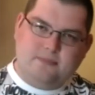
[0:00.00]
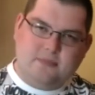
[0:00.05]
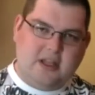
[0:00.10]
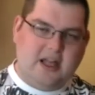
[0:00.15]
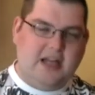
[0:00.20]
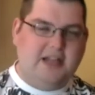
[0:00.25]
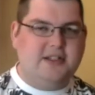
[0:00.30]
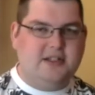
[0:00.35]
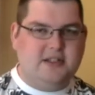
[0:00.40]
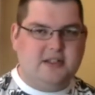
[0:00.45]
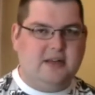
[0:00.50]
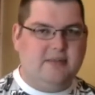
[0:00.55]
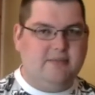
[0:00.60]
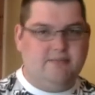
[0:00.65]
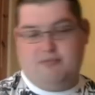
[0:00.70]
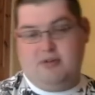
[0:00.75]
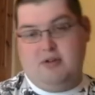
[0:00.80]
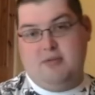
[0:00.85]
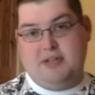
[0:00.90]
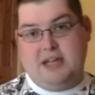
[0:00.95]
And that's
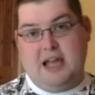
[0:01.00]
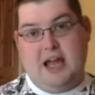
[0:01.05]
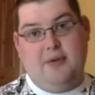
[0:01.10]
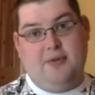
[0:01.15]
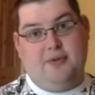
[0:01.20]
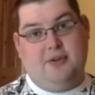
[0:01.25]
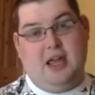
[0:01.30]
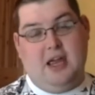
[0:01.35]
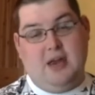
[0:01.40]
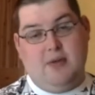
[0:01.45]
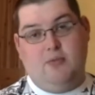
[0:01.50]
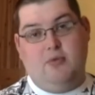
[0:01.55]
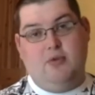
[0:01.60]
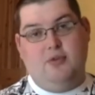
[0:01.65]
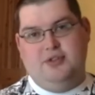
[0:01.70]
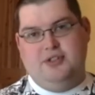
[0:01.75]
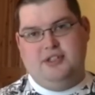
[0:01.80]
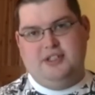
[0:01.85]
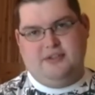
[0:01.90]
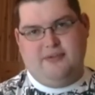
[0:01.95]
pretty much how the game
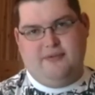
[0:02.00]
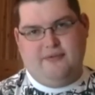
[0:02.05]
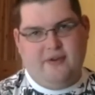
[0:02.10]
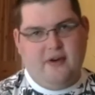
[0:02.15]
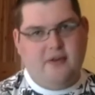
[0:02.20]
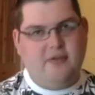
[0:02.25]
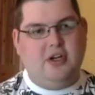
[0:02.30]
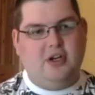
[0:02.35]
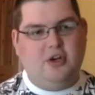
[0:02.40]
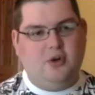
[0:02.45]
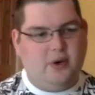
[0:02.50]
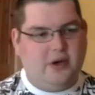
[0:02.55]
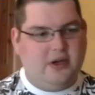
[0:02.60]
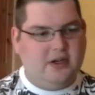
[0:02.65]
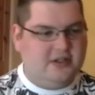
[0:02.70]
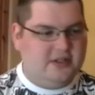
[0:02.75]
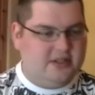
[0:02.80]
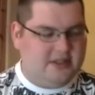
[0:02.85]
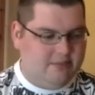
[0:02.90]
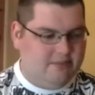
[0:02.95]
runs. It's a very
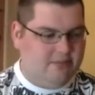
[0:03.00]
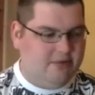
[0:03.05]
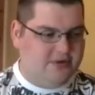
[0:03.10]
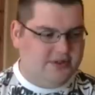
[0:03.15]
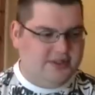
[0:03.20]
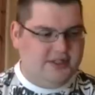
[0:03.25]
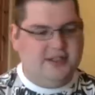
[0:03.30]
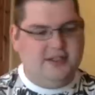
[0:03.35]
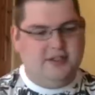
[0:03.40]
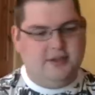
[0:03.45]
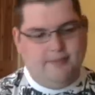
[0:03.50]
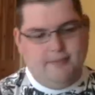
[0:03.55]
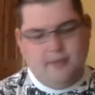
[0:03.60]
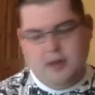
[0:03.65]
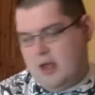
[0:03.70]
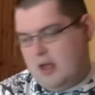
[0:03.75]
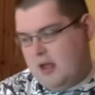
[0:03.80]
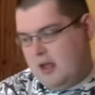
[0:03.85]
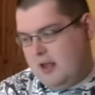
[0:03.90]
quick, simple system.